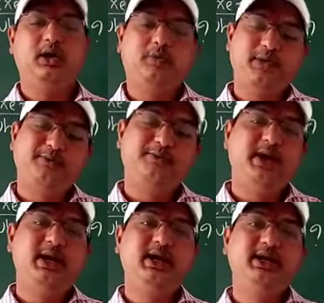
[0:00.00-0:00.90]
from
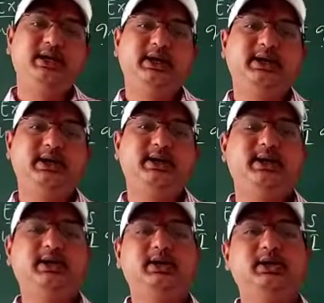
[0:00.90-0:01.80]
when did
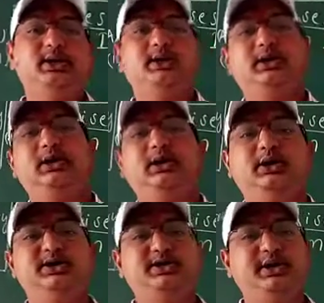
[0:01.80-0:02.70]

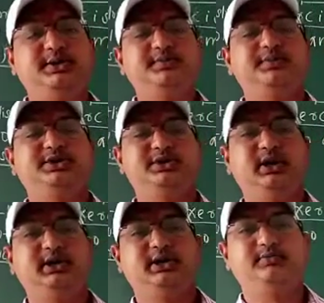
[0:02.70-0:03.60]
history
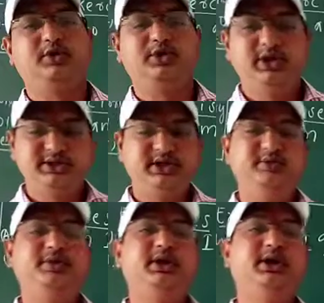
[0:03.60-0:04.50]
started, or the
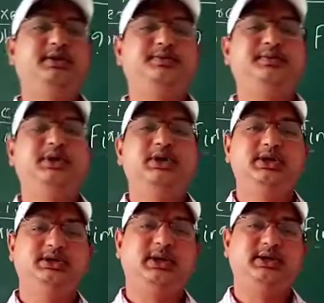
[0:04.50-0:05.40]
ancient period
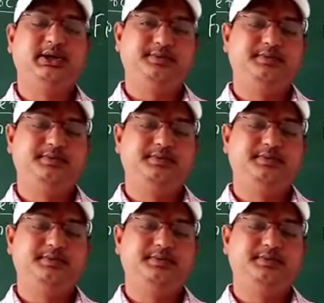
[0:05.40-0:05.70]
started,